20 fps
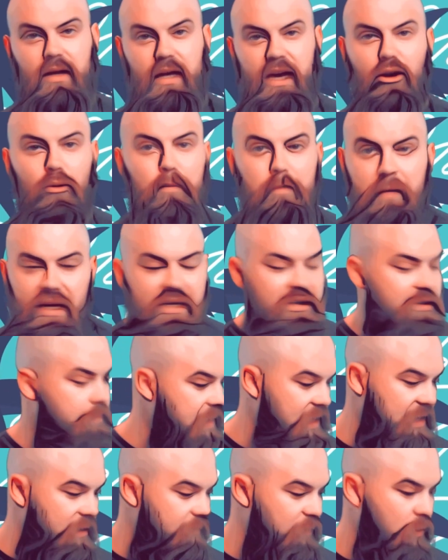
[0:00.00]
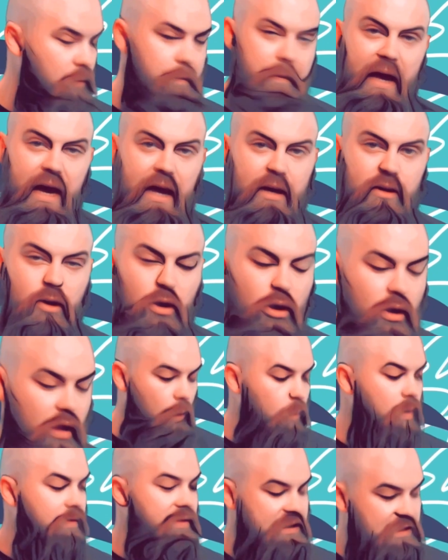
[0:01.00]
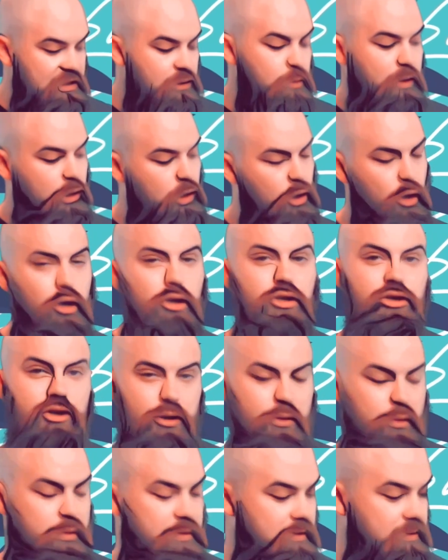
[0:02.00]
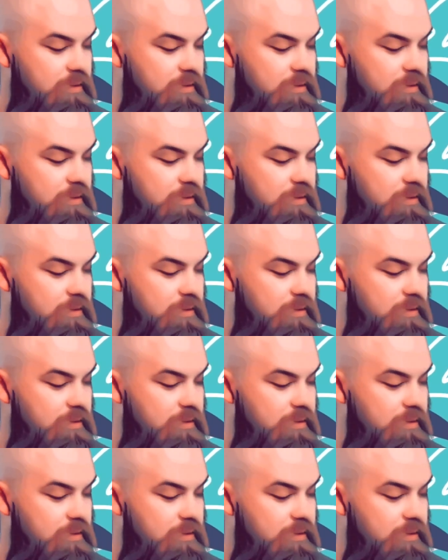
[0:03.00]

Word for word: I don't mean to make you feel bad, Carl. I want this to encourage you.